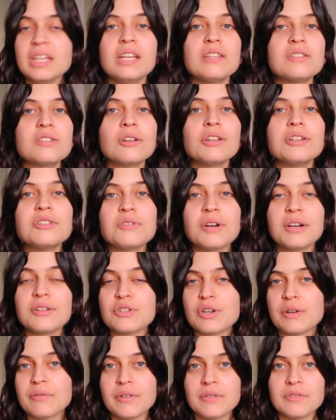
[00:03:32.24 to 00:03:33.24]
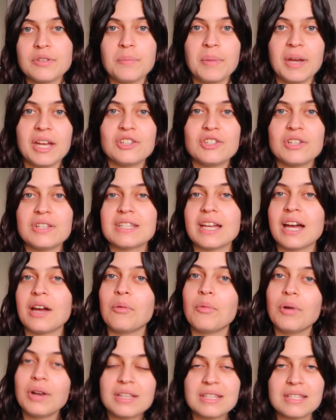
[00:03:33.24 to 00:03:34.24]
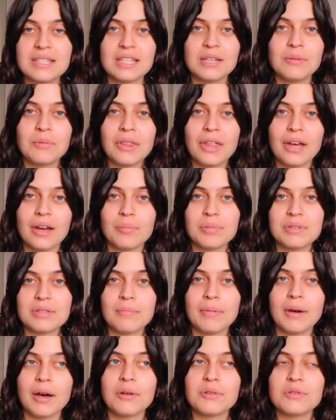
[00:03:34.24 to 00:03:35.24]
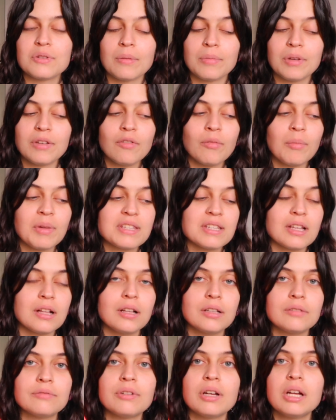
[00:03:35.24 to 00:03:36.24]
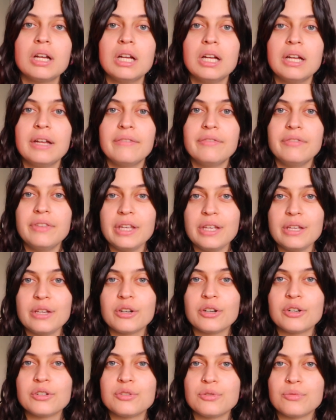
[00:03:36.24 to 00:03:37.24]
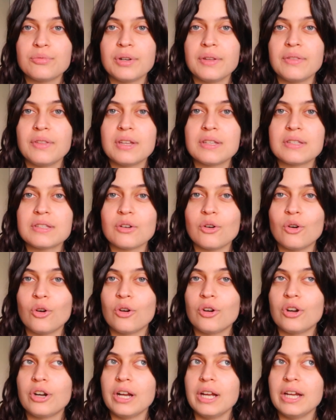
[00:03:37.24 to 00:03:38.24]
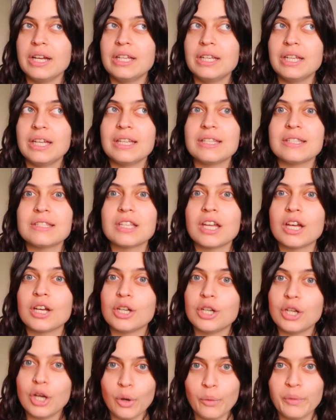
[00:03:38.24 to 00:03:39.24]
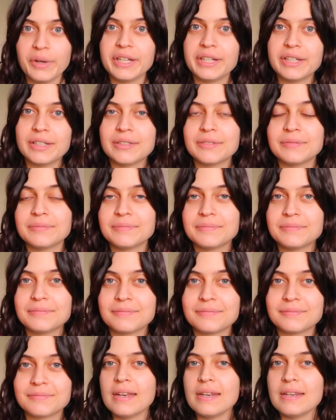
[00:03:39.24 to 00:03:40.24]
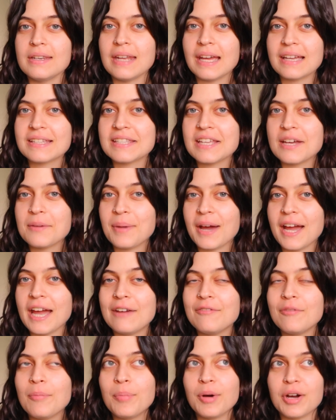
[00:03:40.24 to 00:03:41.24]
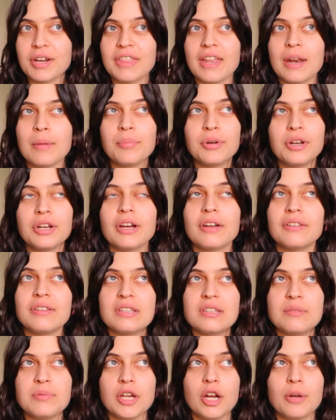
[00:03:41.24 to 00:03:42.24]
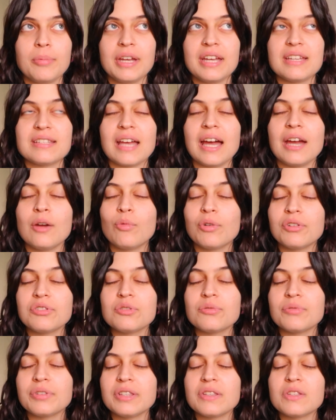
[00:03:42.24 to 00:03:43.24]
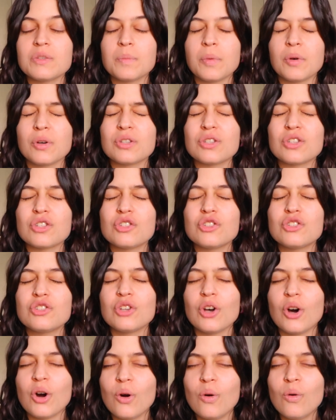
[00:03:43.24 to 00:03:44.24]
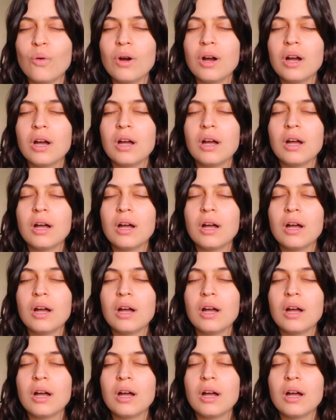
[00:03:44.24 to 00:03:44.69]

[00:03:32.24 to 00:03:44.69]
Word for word: it's only two hundred fifty pages. I want to see what the hype is about, so I'm giving myself the year to read this or it is going. Next up, I have a book that I'm putting on the T B R because I want to read this book so